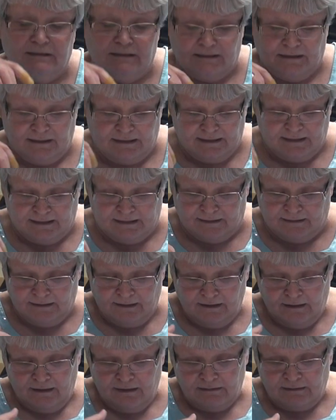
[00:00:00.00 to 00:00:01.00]
And again,
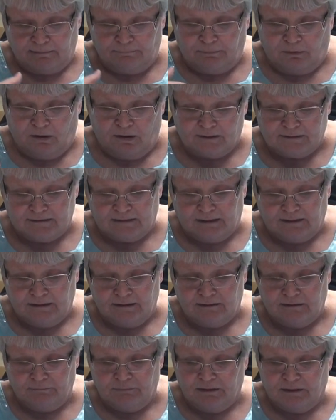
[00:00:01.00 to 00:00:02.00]
the parts that
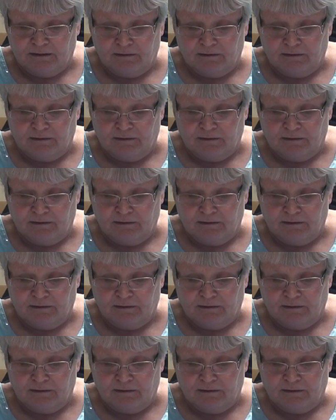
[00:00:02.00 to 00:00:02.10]
need to be